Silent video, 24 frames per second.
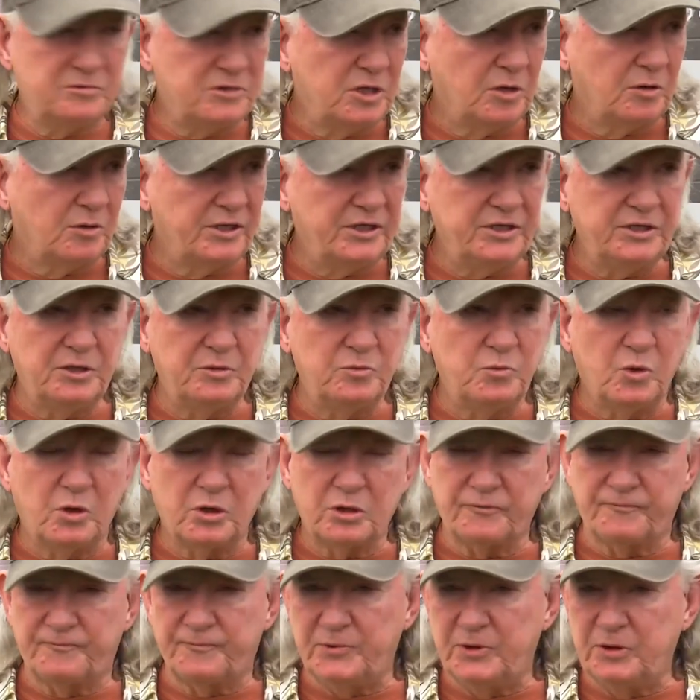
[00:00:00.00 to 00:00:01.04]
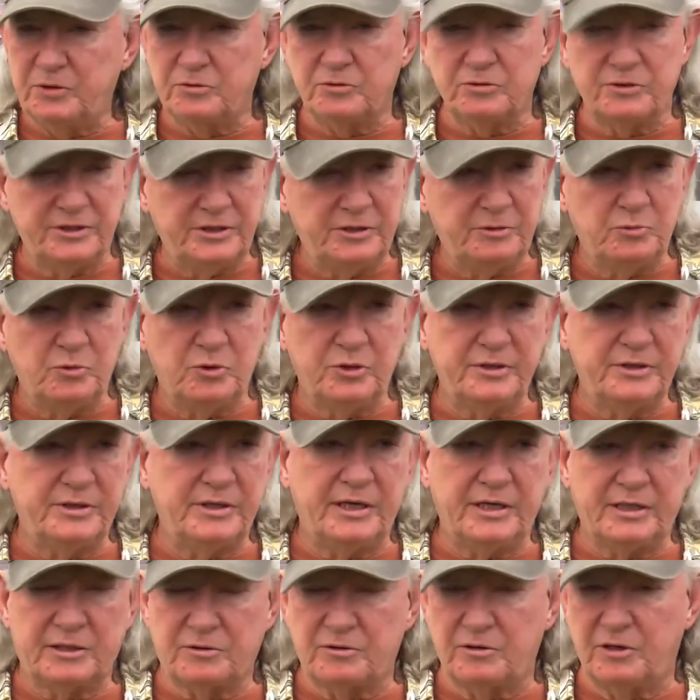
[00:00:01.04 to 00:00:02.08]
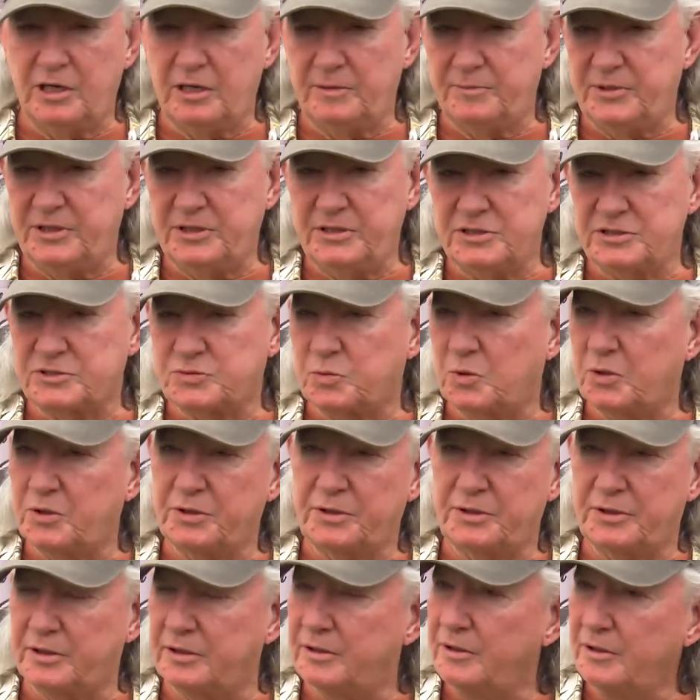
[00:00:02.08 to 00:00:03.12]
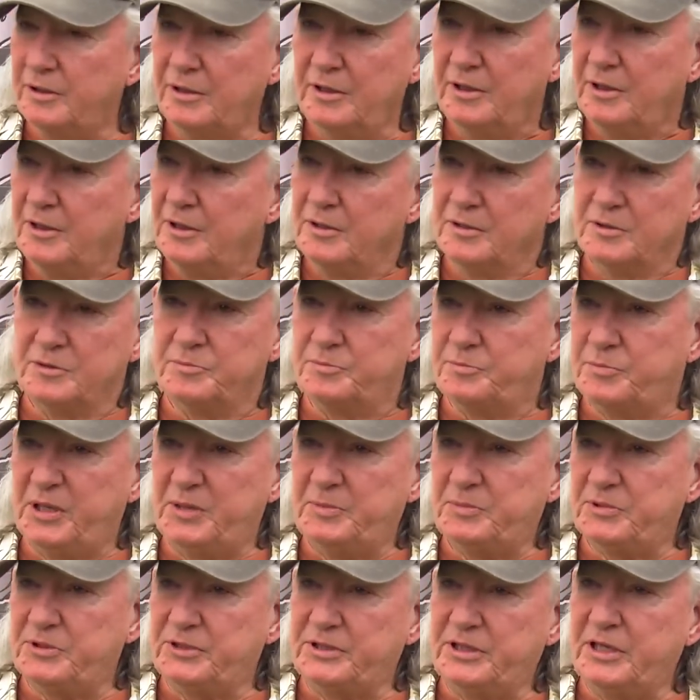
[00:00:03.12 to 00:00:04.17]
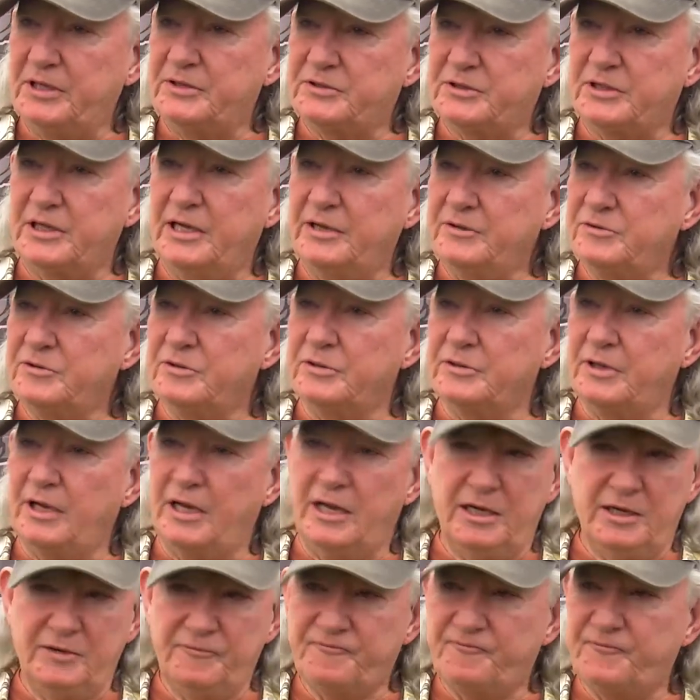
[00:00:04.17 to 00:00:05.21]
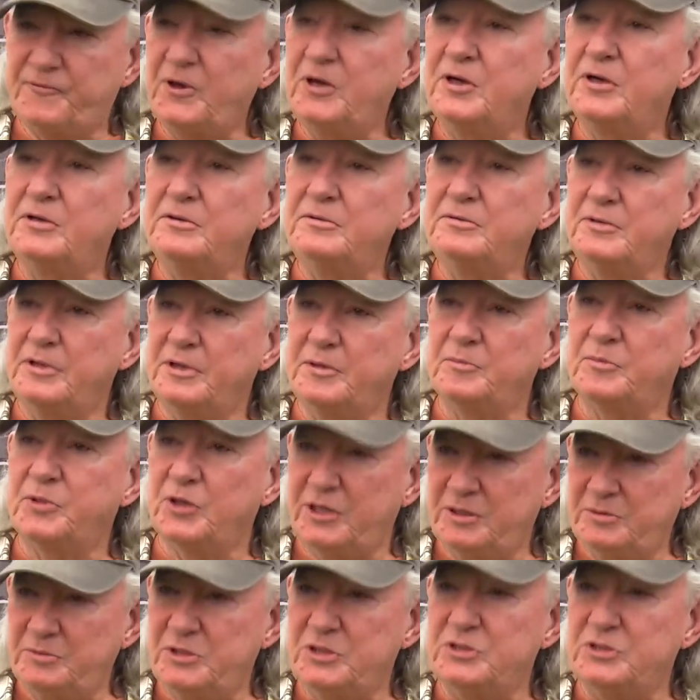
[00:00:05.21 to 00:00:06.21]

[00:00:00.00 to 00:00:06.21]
You know, he didn't want a funeral, he didn't want any of that crap. He just wanted to, people to get together and have fun and play